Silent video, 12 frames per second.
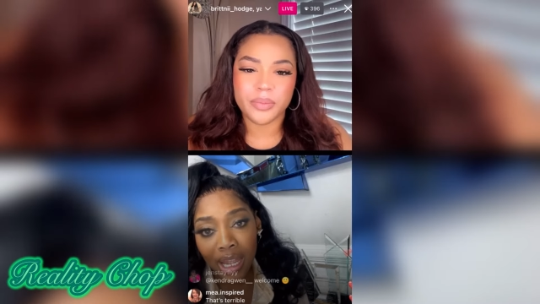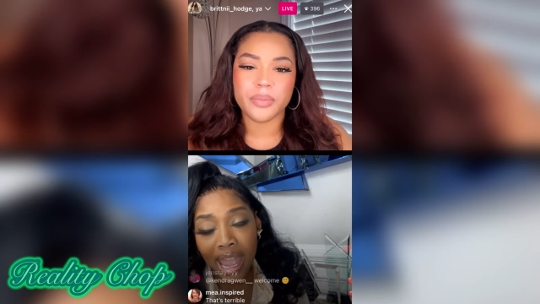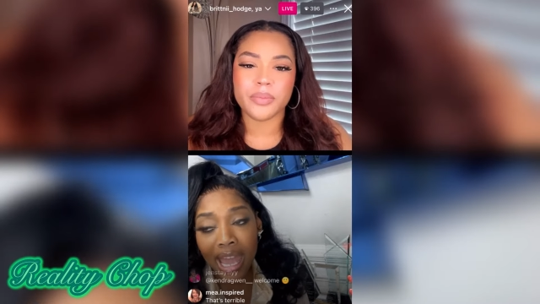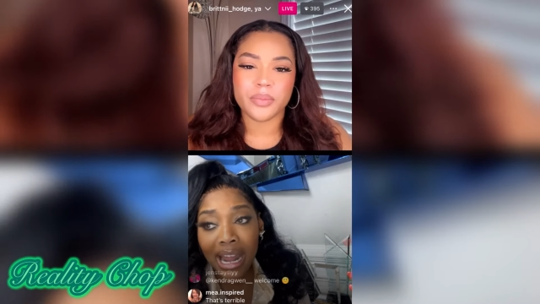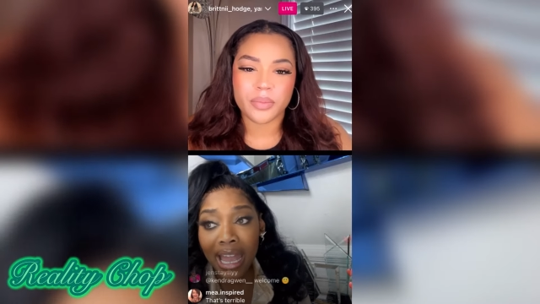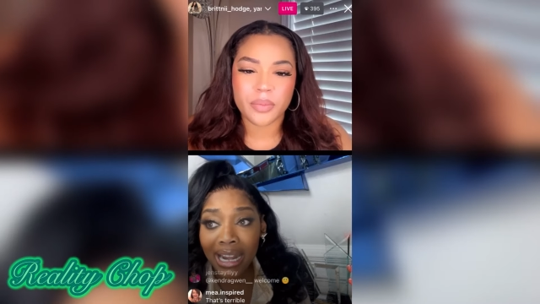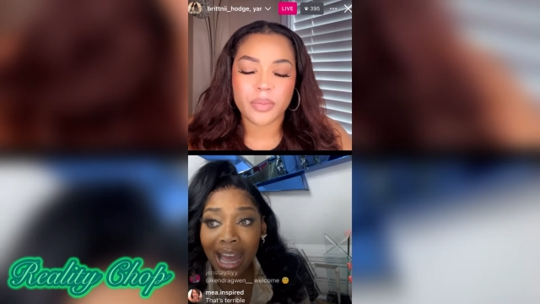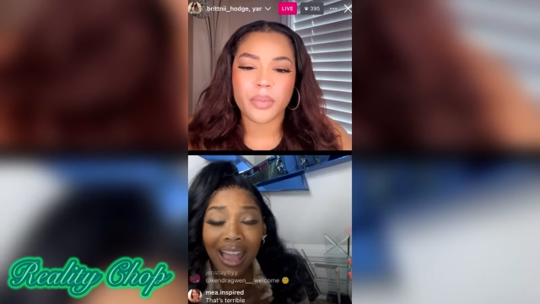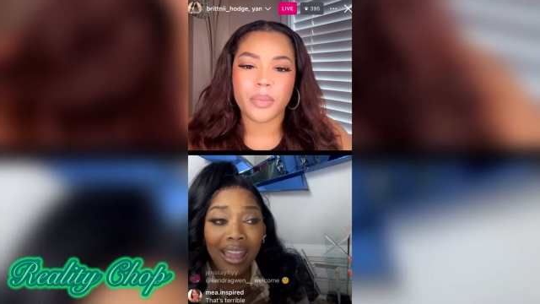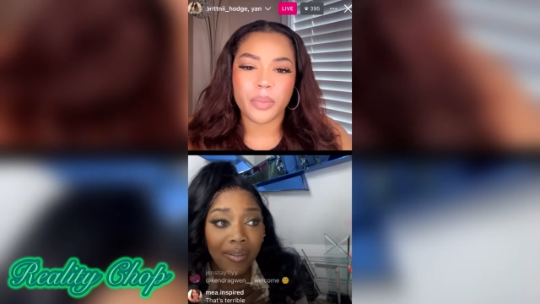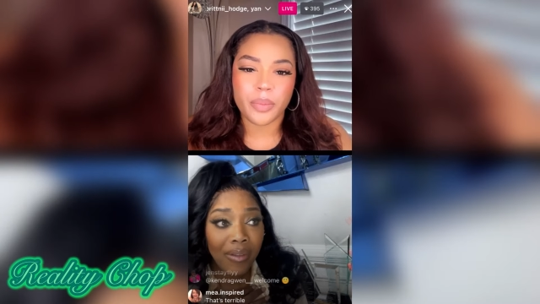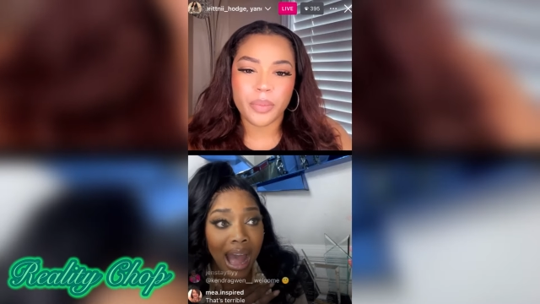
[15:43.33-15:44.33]
Speaker 1: And and I
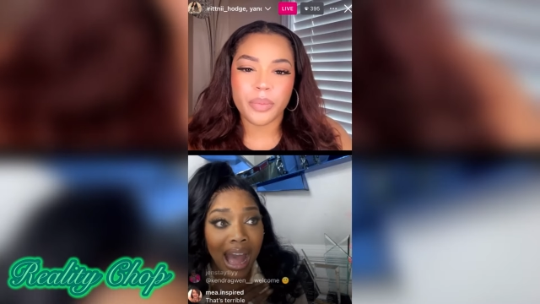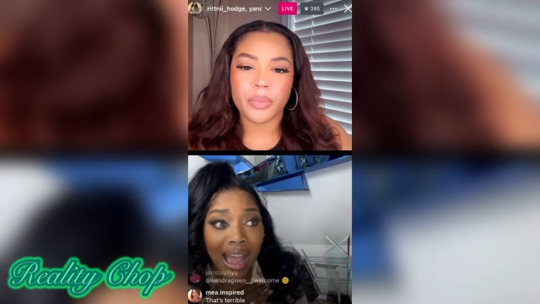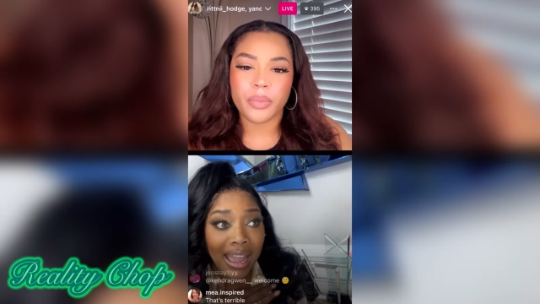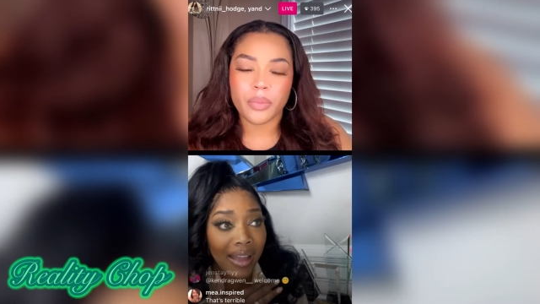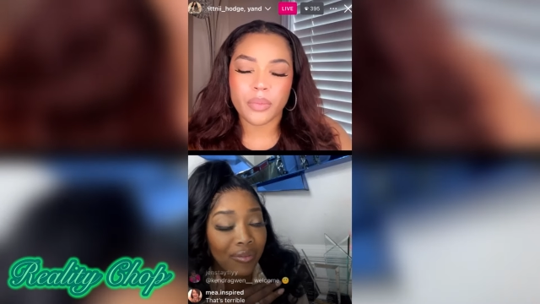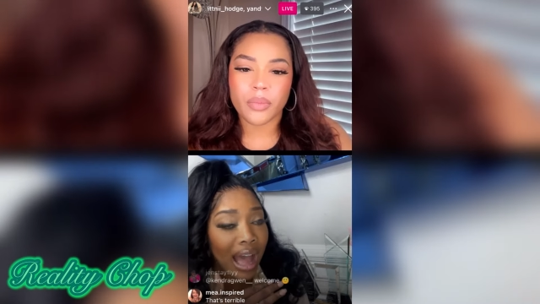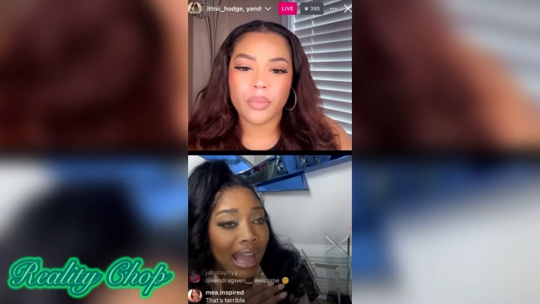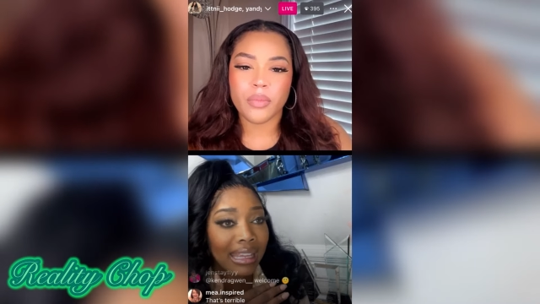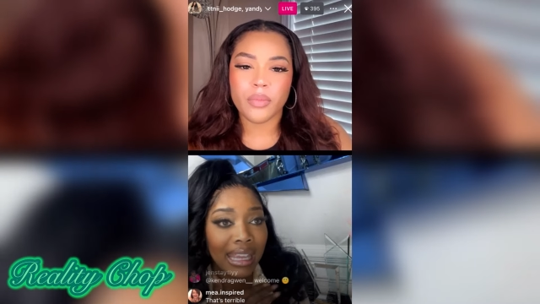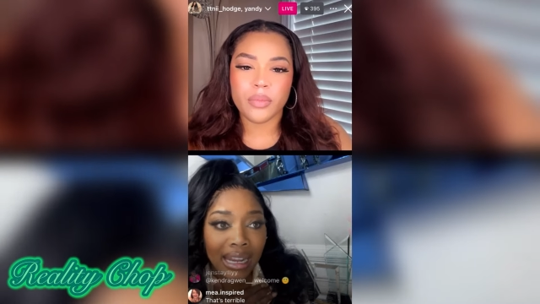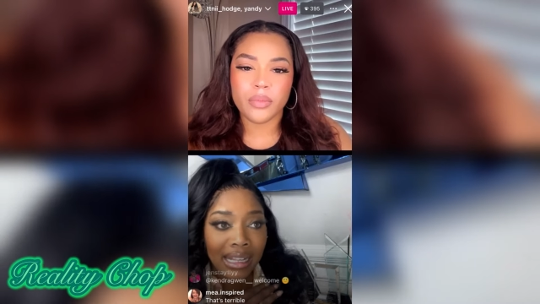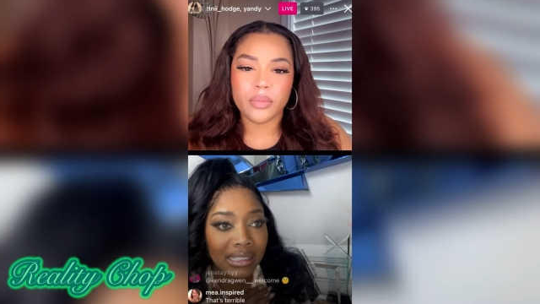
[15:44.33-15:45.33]
have I have I
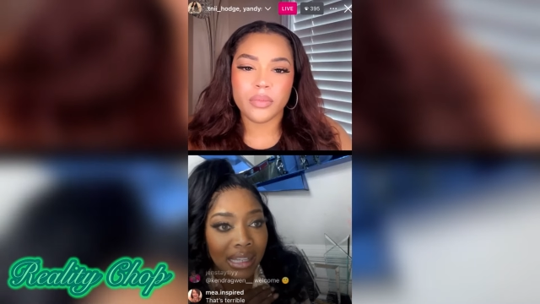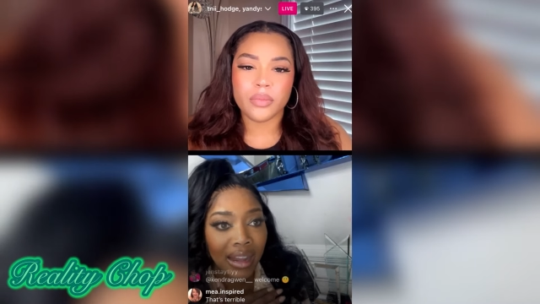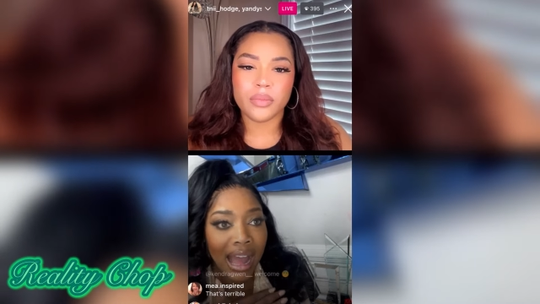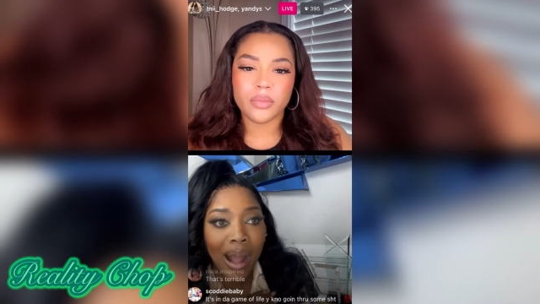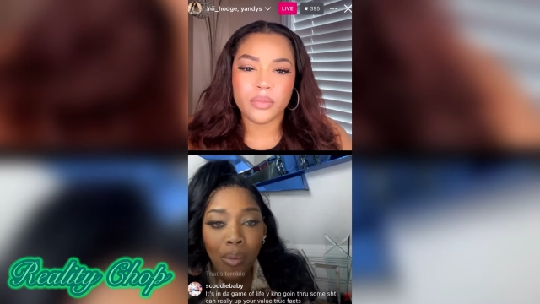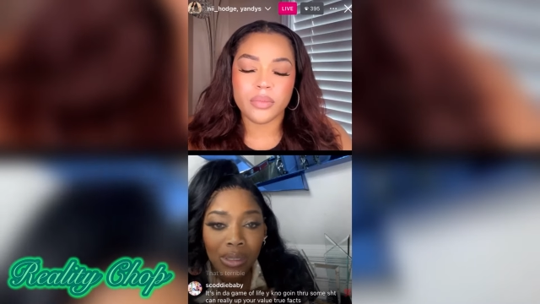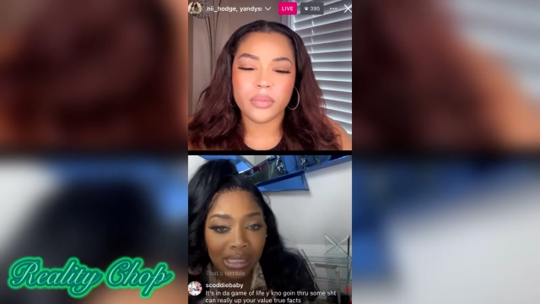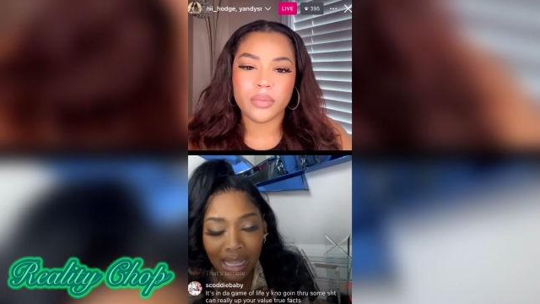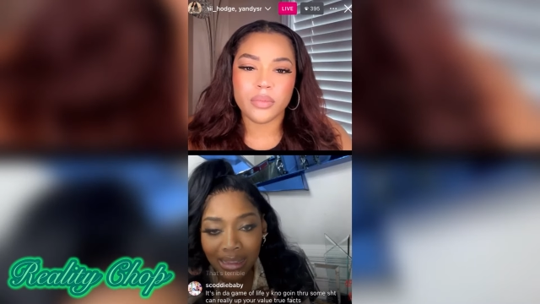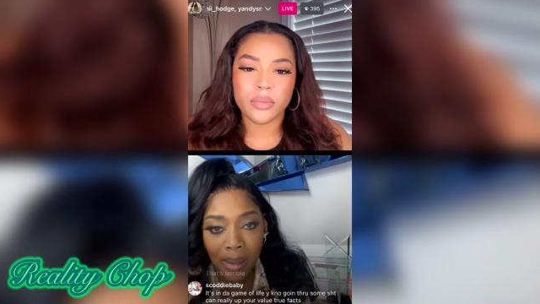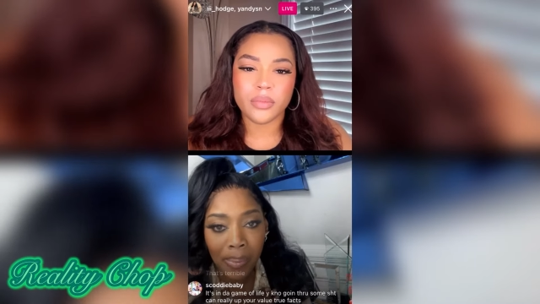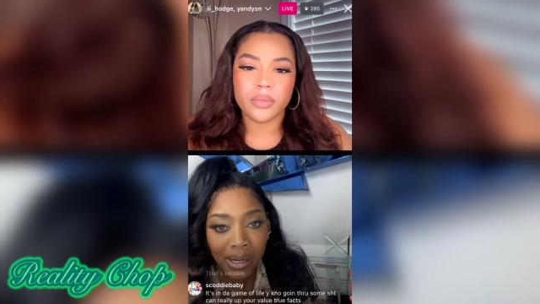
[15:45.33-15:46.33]
cannot say that I was
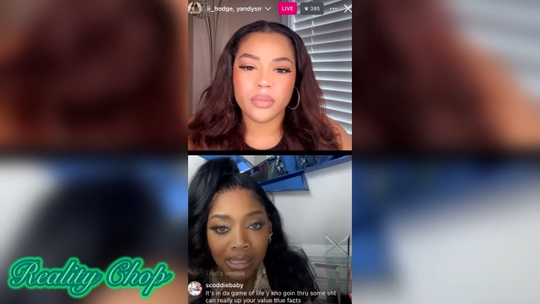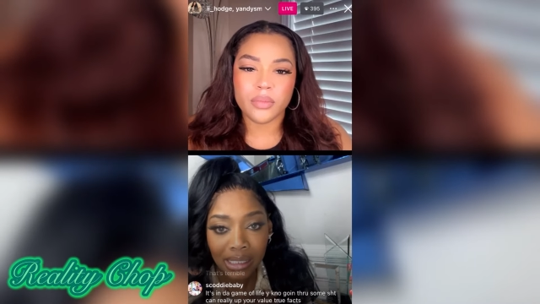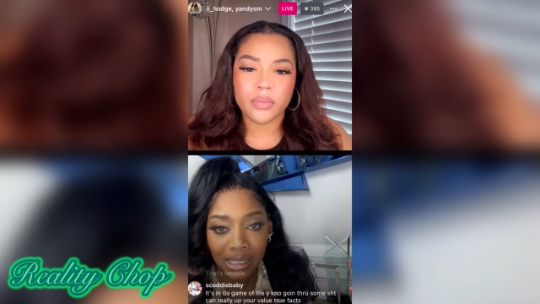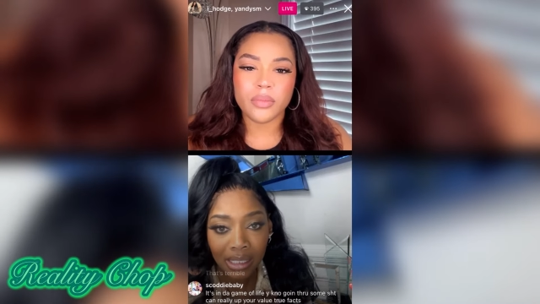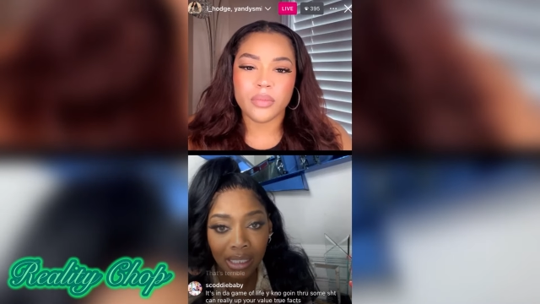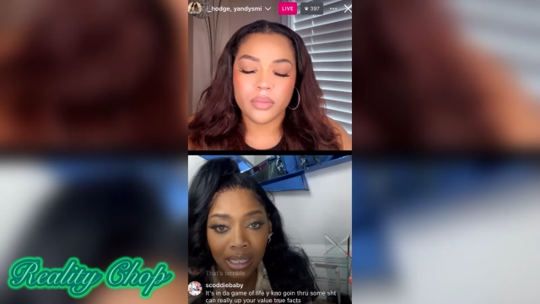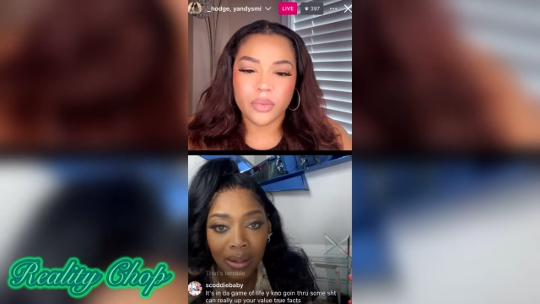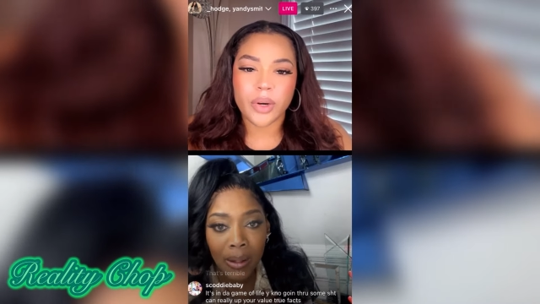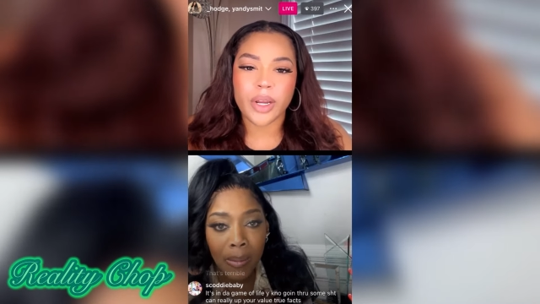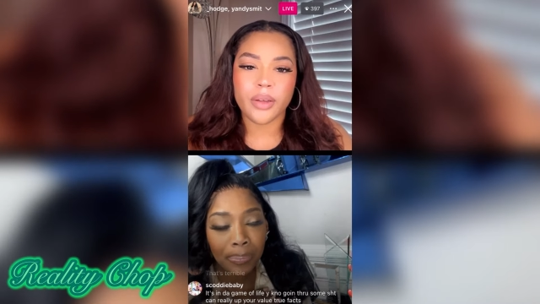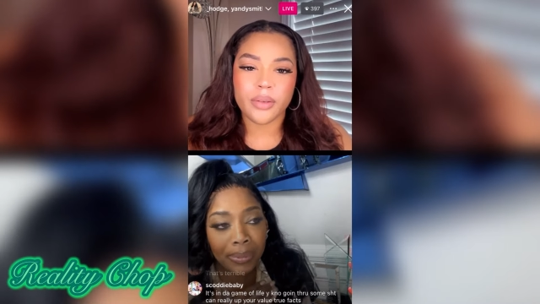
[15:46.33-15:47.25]
not that person. Right.